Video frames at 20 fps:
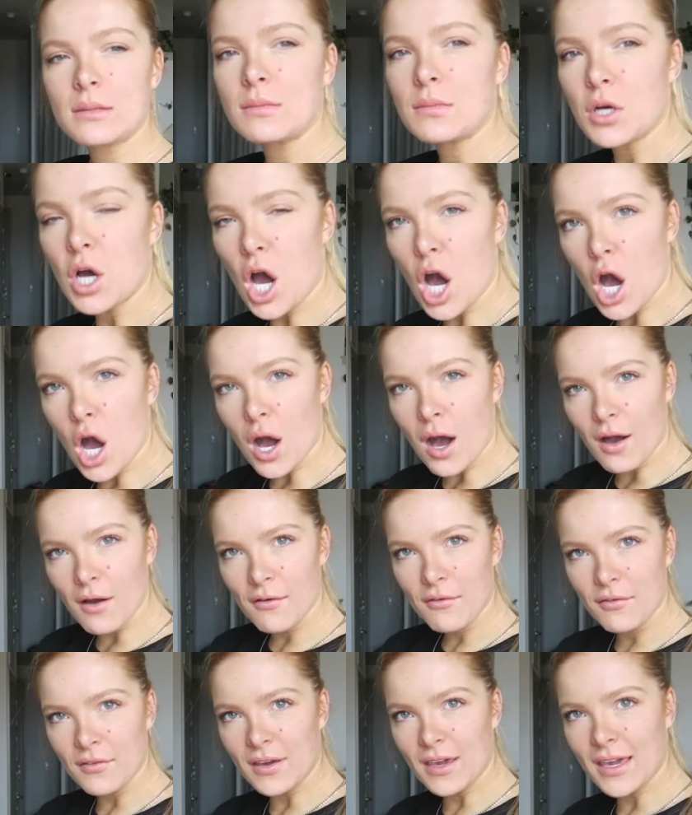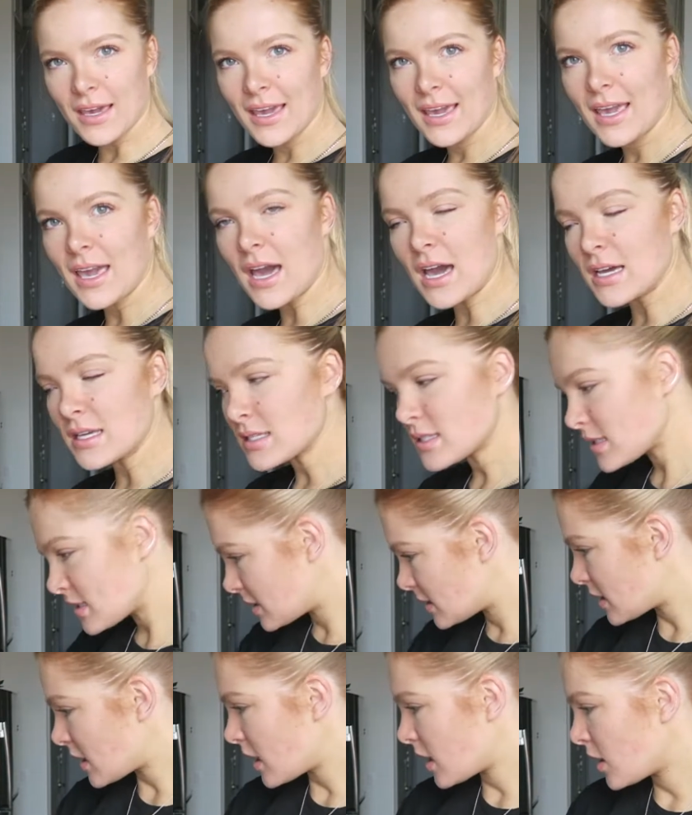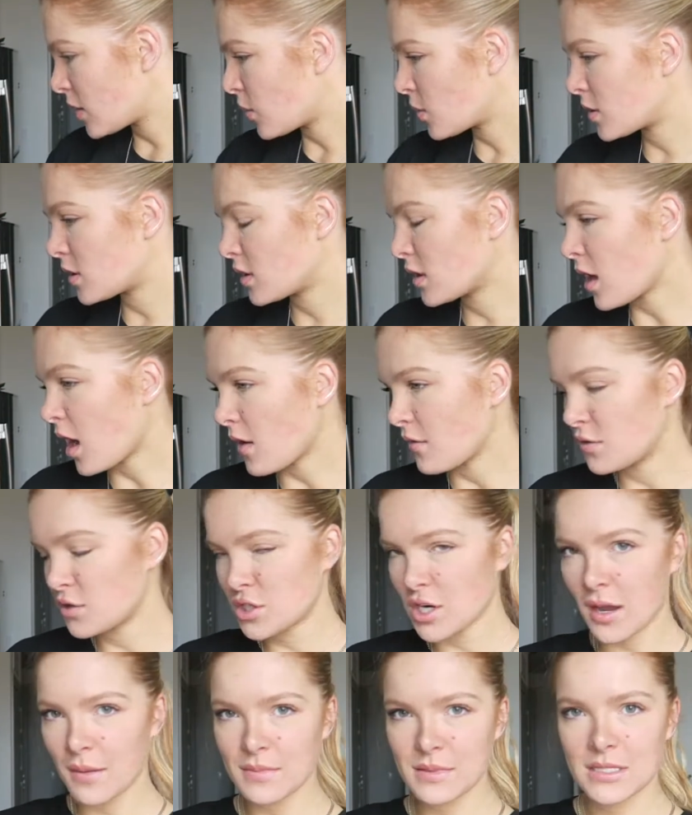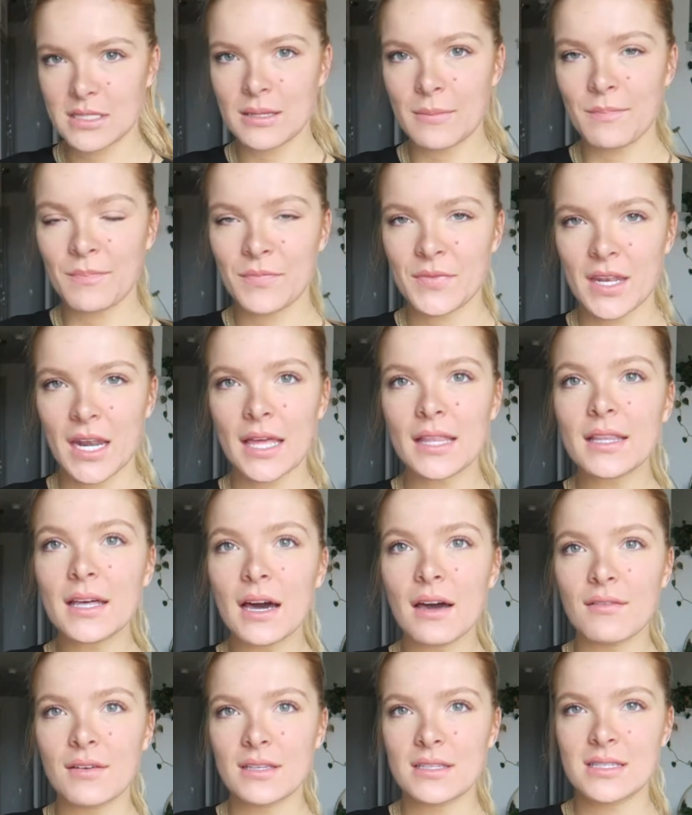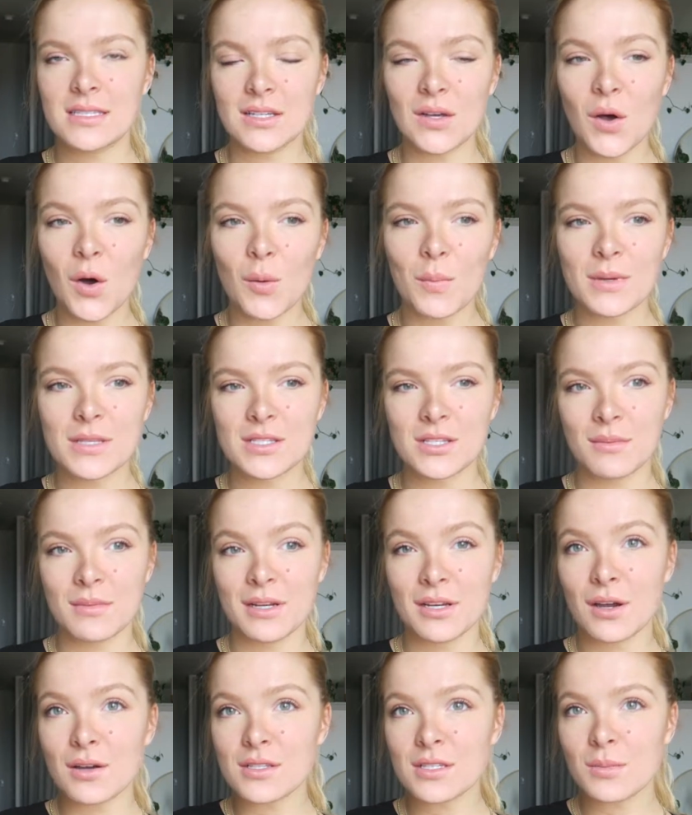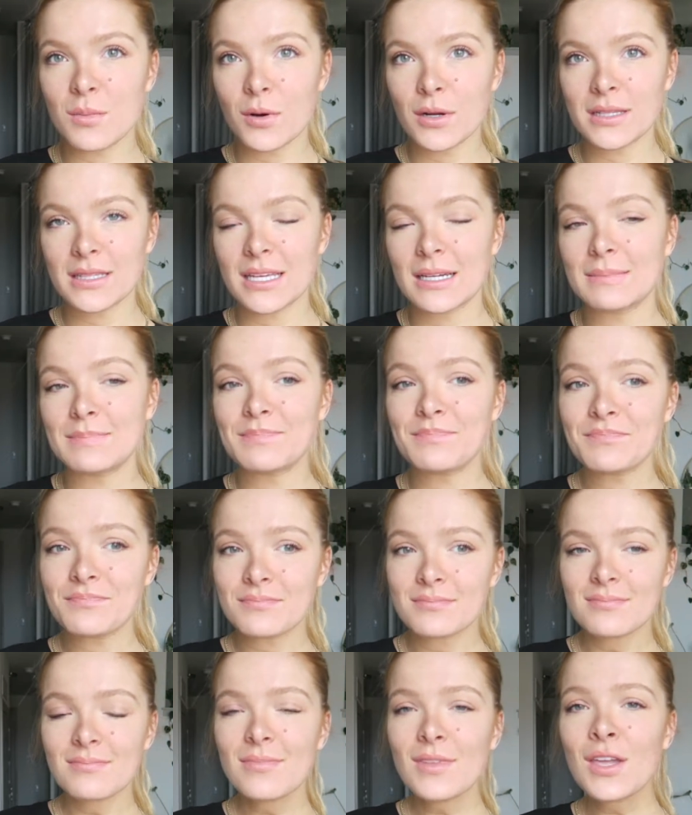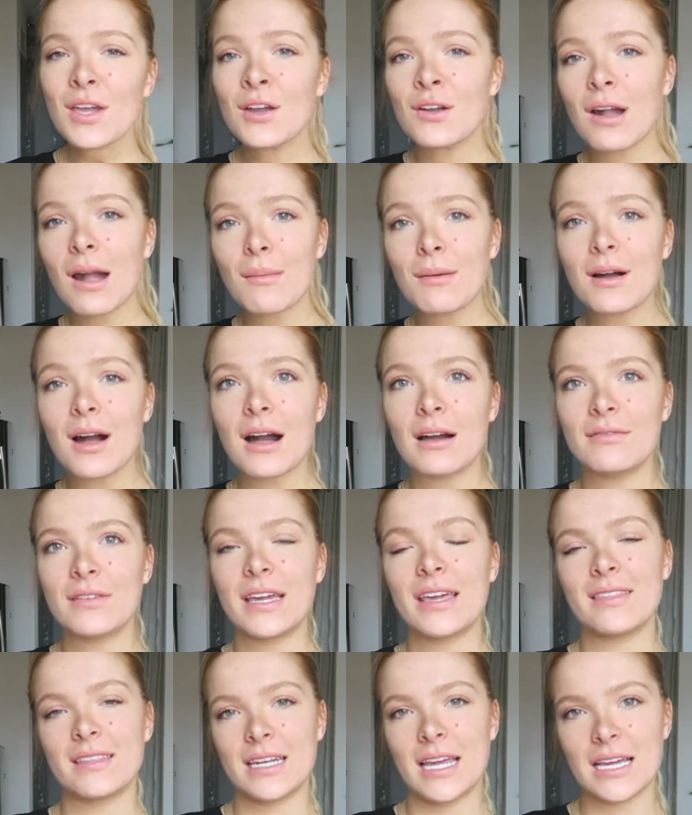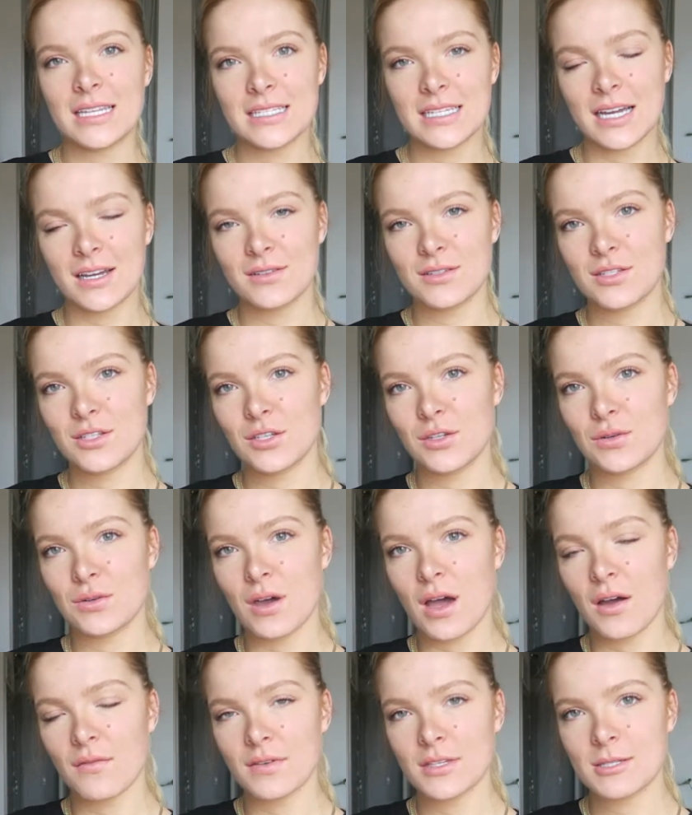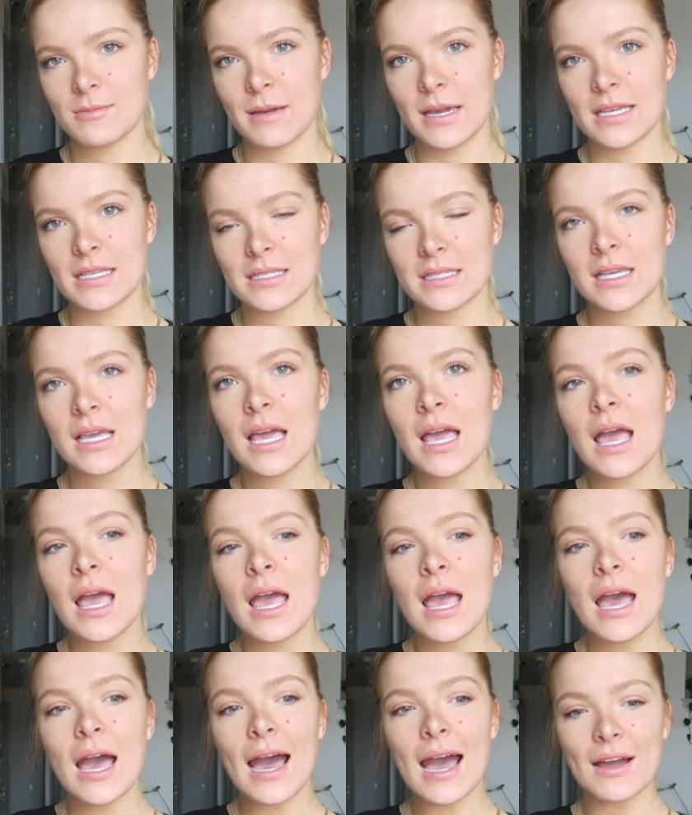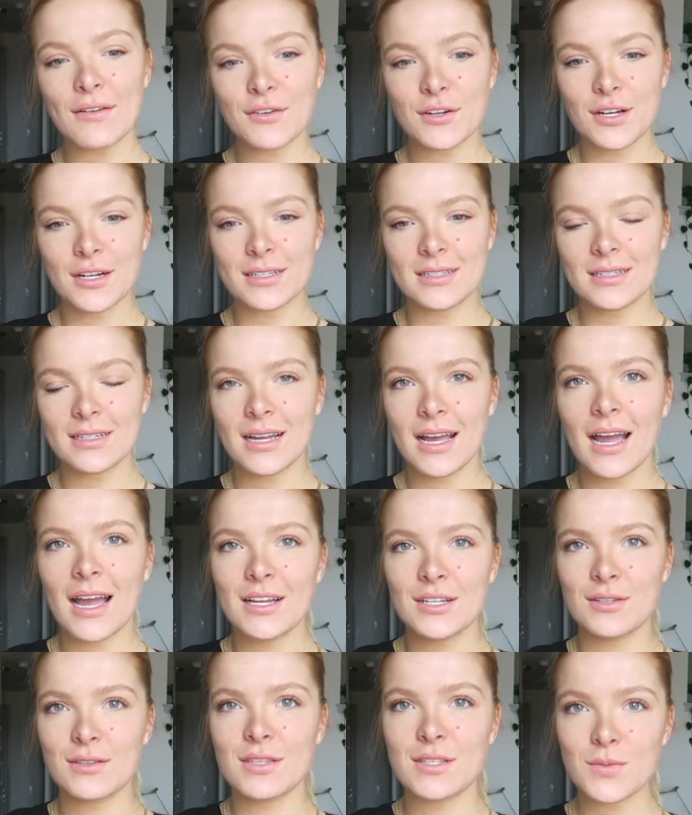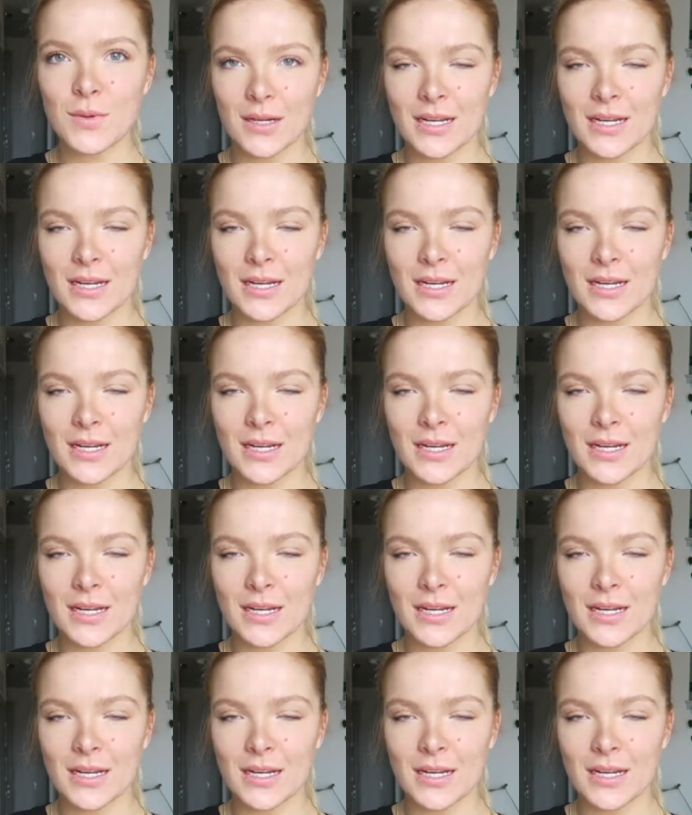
some coffee, yes. One of the coffee shops that I love is still open, so I'm gonna go support them, grab a coffee, and then head down to the office space after I do this